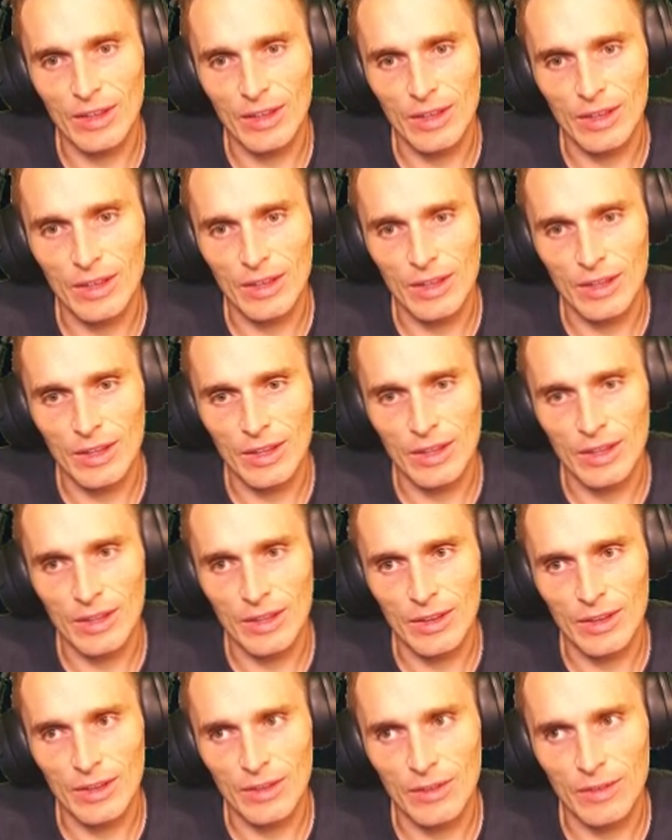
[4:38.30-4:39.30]

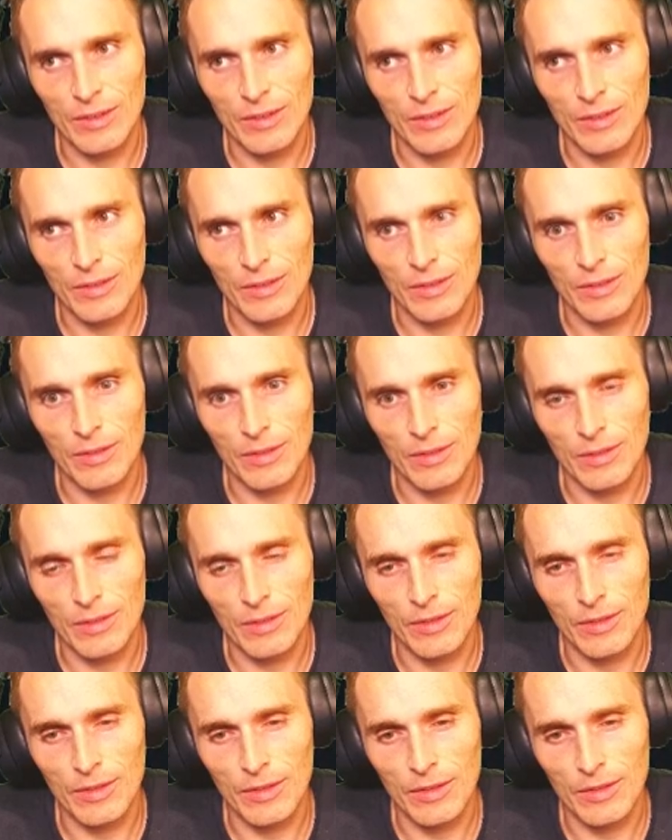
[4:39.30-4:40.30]

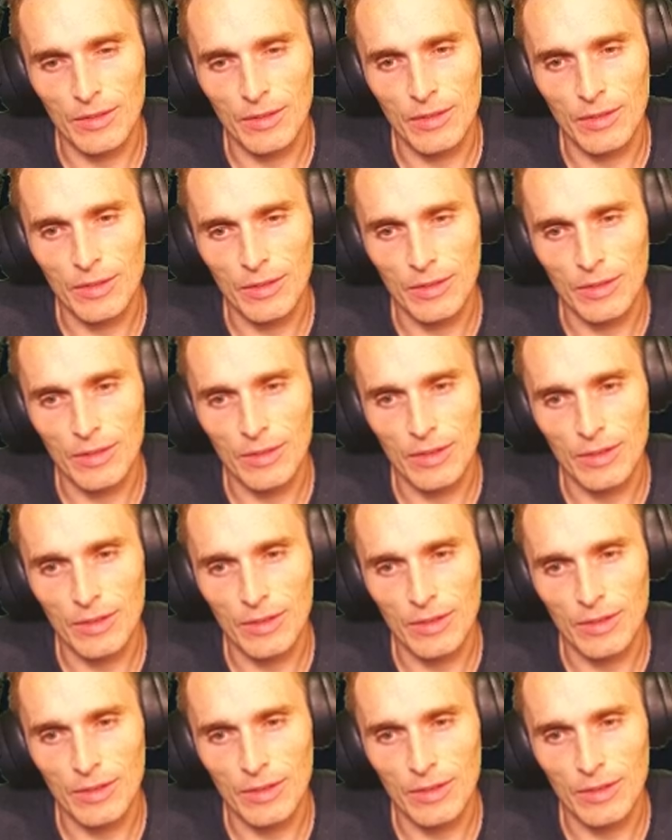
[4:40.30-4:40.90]
(no one is talking)